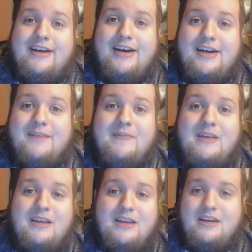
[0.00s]
Uh,
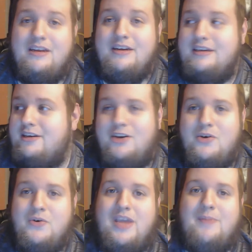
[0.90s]
I don't know
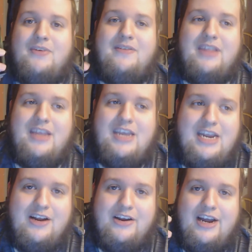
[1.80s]
who keeps leaving the
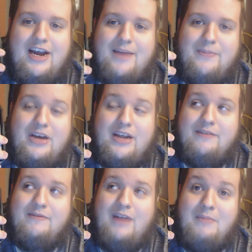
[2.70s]
heat on high, but
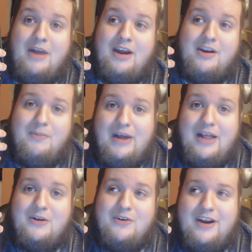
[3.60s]
I'm not going to
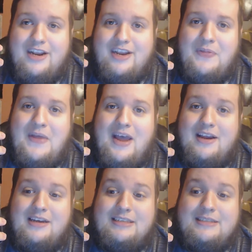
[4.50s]
bother trying to deal with that
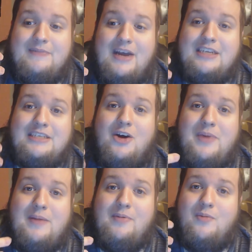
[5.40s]
because I just know
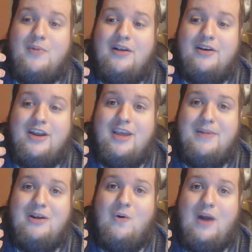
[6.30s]
people are probably going to
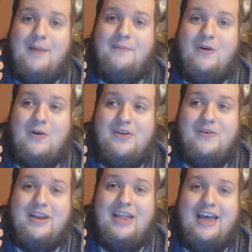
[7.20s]
give me crap for
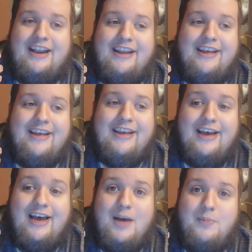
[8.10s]
doing that.
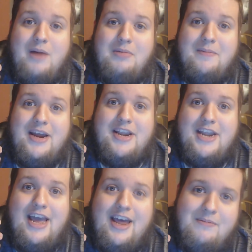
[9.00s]
Uh, probably my
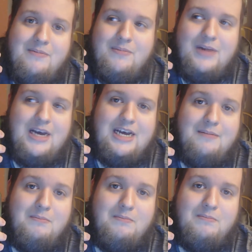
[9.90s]
dad,
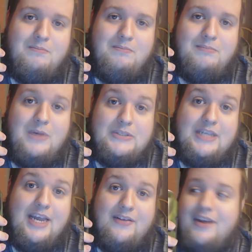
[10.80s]
um,
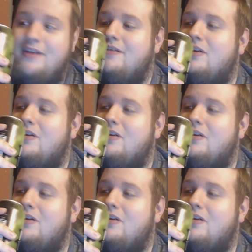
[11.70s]
most likely.